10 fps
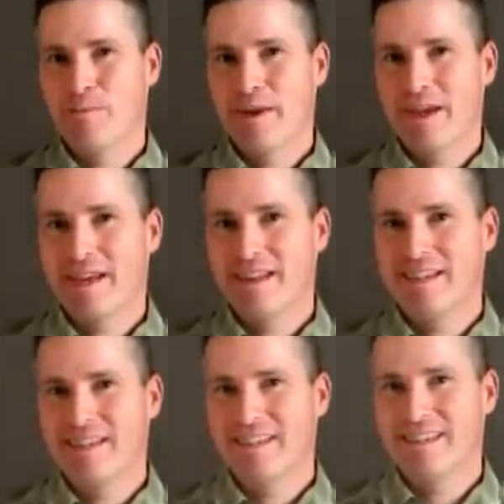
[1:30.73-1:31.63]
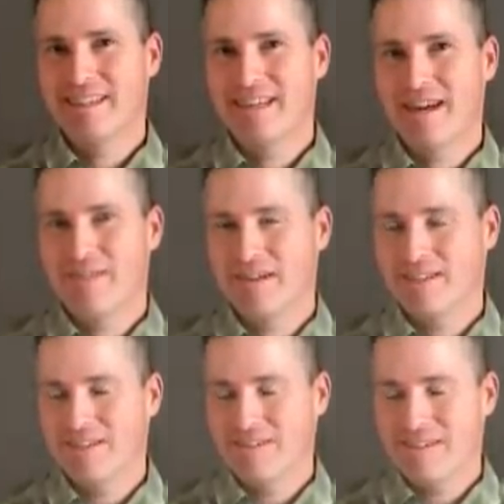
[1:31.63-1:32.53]
and having a
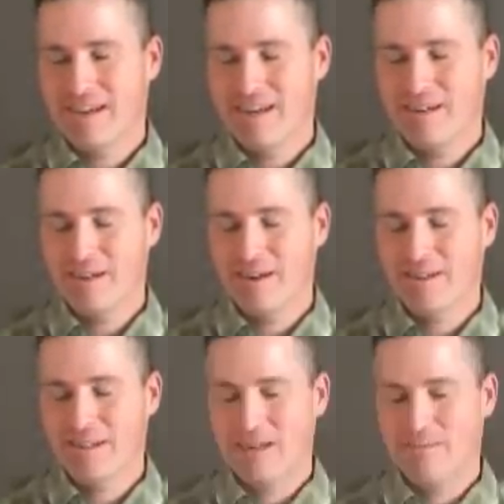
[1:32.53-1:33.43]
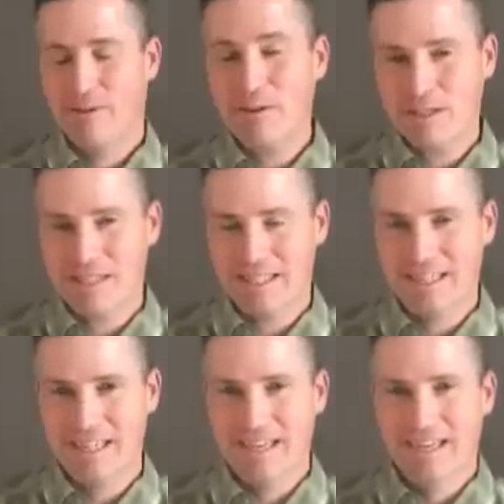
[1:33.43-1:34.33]
little hard time
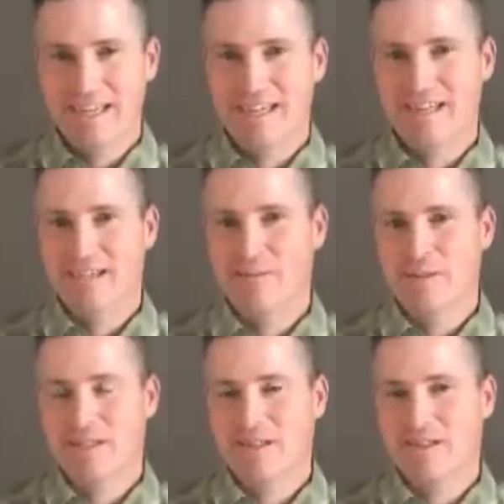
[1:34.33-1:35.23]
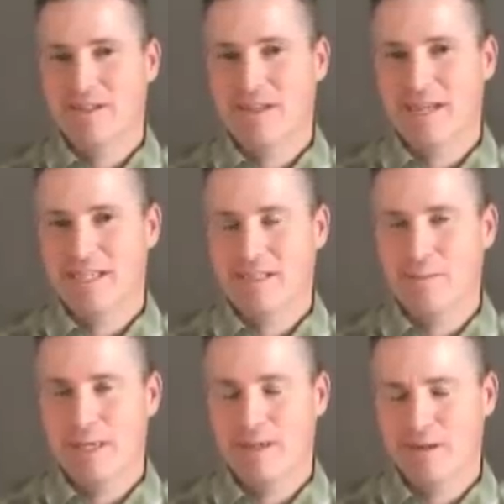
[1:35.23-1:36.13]
focusing. It's all thanks to
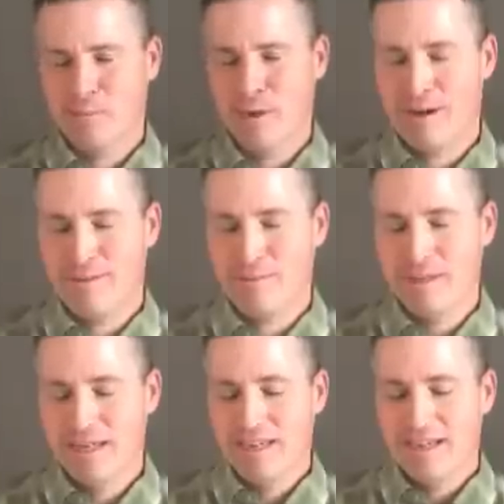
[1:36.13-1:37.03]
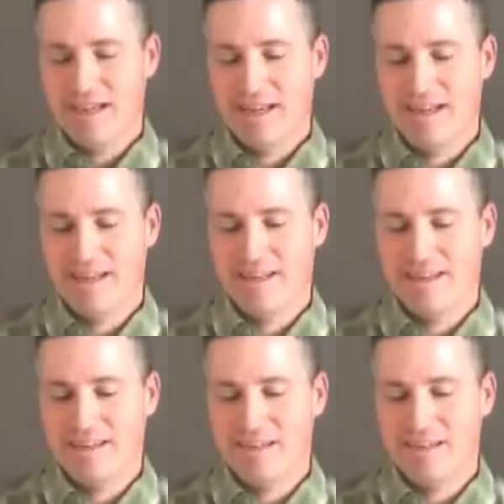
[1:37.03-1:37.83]
my heart problem. And